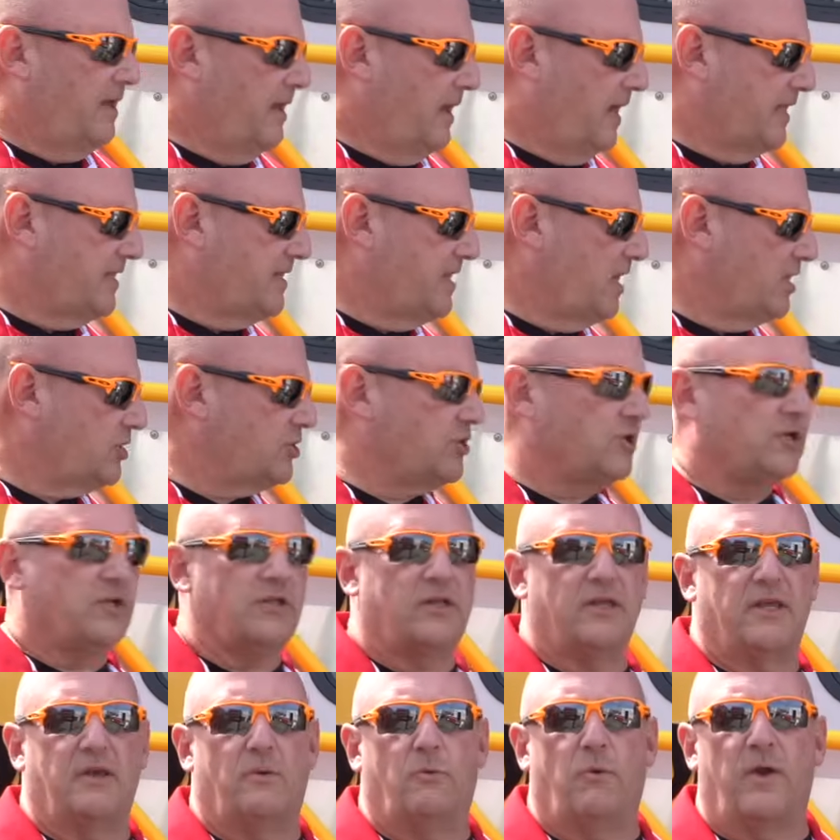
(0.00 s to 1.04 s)

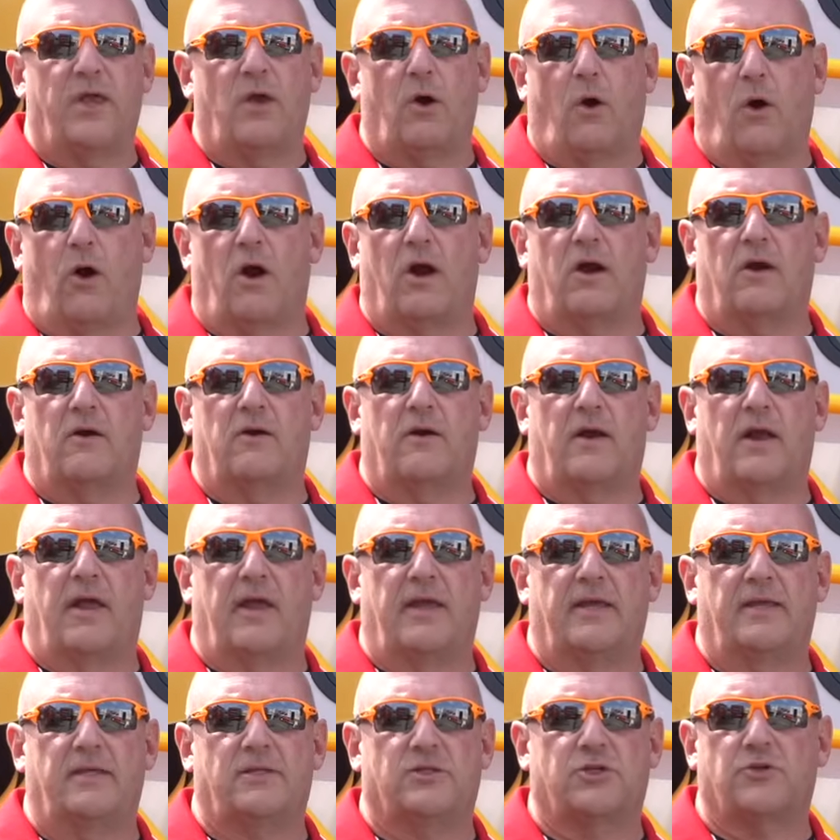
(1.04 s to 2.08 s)
Additionally, we are
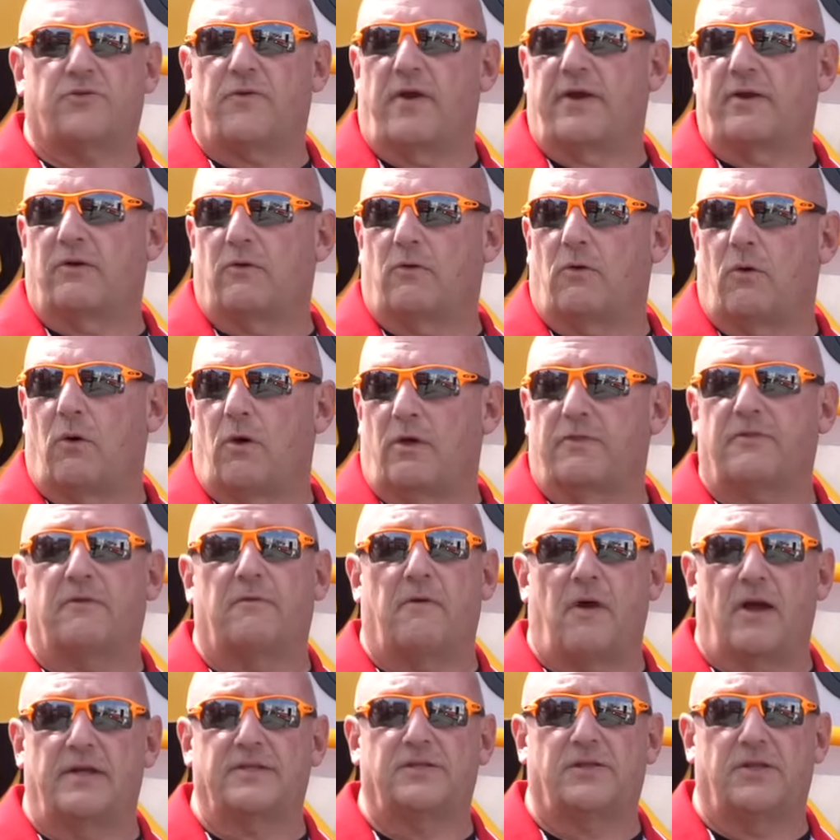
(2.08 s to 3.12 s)
a Stryker
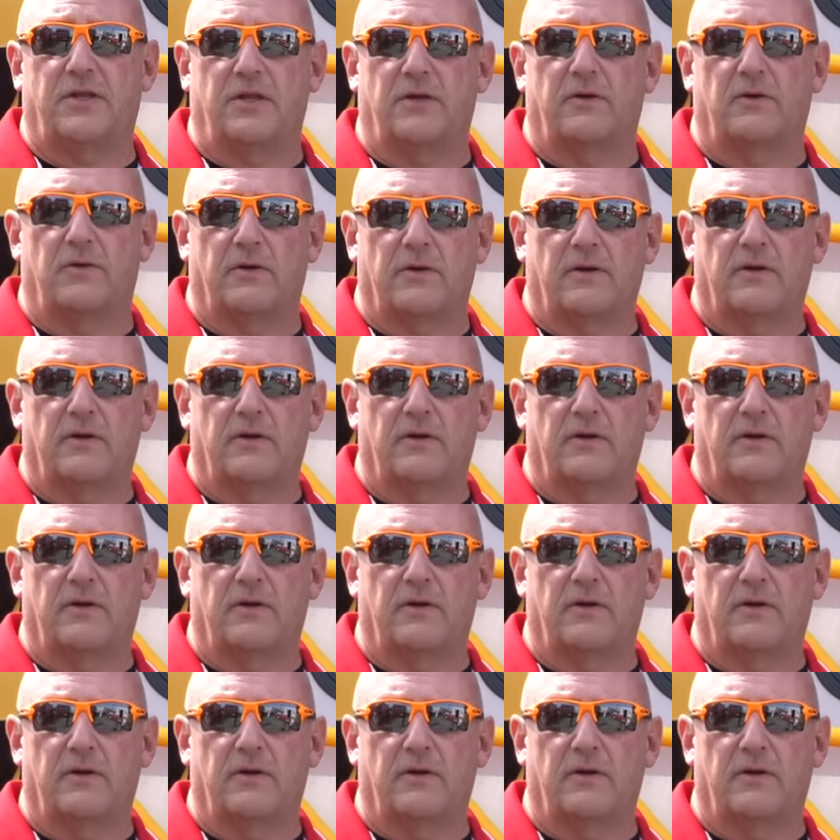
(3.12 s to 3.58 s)
authorized dealer.